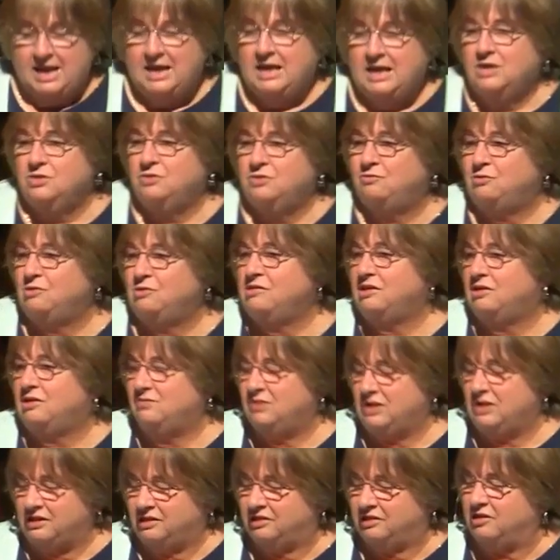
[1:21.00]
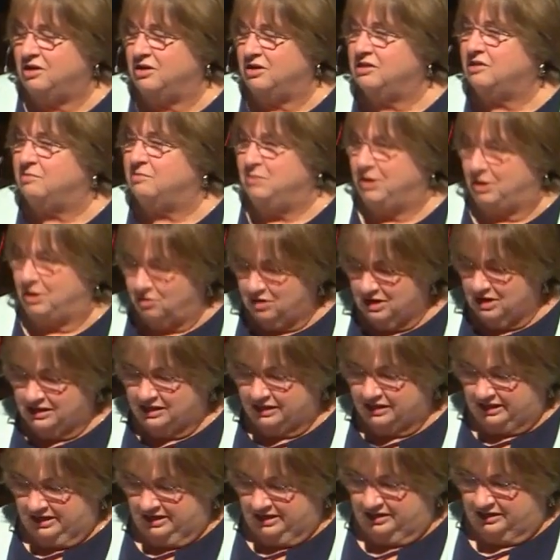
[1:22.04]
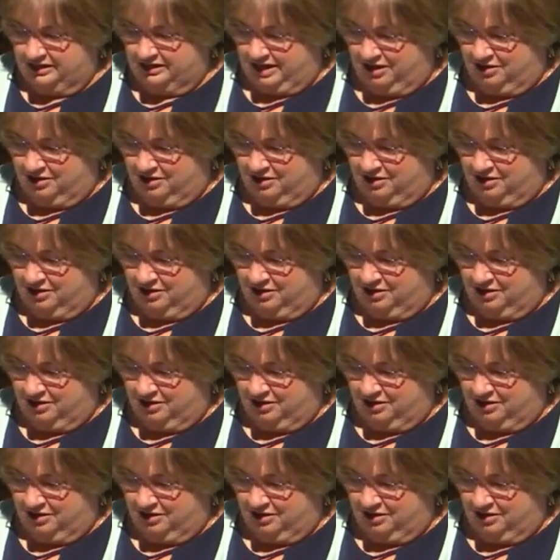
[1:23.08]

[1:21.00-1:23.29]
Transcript: In the first of these songs, Mary sings